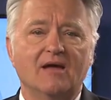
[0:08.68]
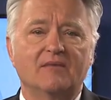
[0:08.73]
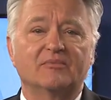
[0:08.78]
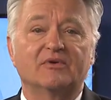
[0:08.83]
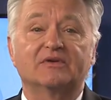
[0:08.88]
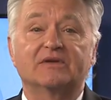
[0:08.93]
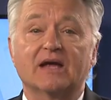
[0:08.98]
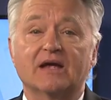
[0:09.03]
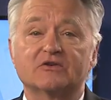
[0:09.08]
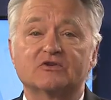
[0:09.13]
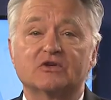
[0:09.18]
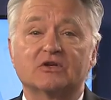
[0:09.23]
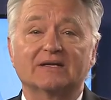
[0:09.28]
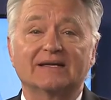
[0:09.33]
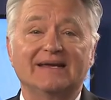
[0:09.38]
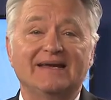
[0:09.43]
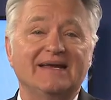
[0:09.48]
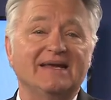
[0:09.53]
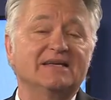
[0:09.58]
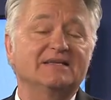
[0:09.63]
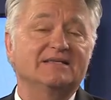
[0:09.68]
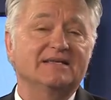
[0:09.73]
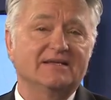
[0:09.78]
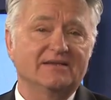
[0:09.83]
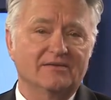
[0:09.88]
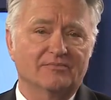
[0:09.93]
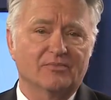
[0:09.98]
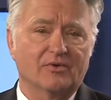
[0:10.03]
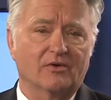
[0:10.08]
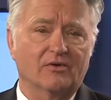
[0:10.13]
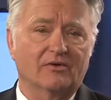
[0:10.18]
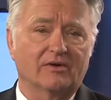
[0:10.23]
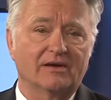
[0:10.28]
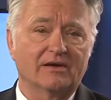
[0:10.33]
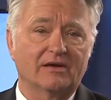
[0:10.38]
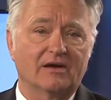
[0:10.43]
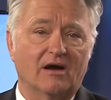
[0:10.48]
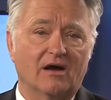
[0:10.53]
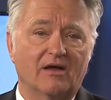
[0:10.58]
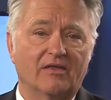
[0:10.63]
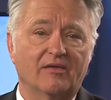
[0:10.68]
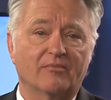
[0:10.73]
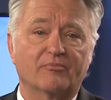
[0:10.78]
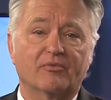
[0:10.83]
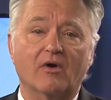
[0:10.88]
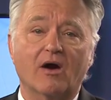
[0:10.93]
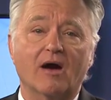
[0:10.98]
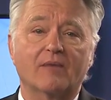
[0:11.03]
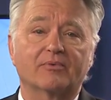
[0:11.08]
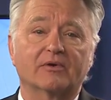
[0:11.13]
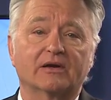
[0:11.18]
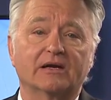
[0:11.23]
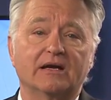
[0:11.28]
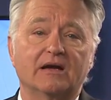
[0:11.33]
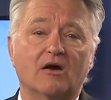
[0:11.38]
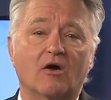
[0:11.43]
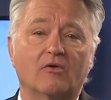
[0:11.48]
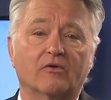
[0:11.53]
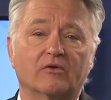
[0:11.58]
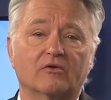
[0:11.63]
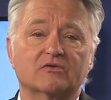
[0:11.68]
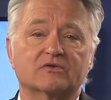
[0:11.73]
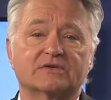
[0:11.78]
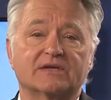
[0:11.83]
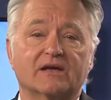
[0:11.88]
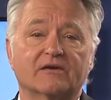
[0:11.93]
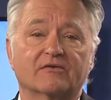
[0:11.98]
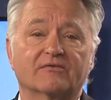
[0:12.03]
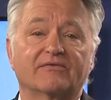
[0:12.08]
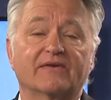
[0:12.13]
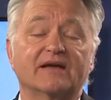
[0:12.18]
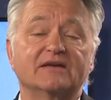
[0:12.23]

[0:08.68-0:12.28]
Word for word: potentially easing the burden on the property owners that are